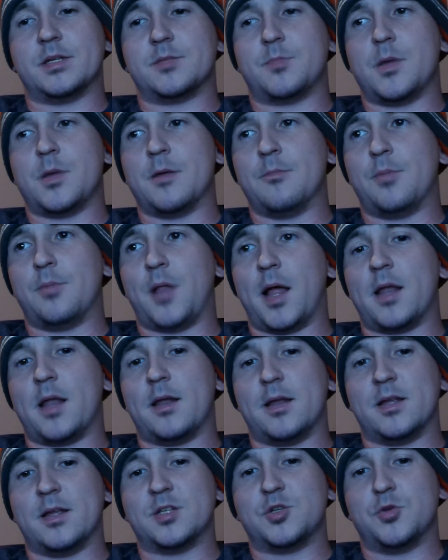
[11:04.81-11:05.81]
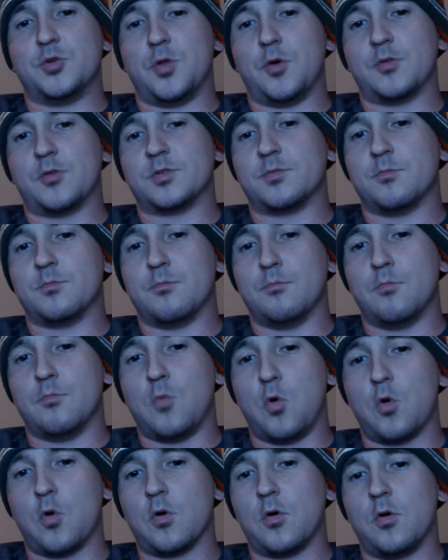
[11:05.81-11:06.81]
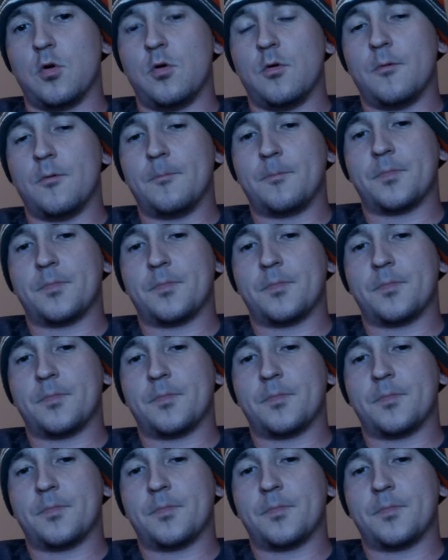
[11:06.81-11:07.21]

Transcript: implanted into those moral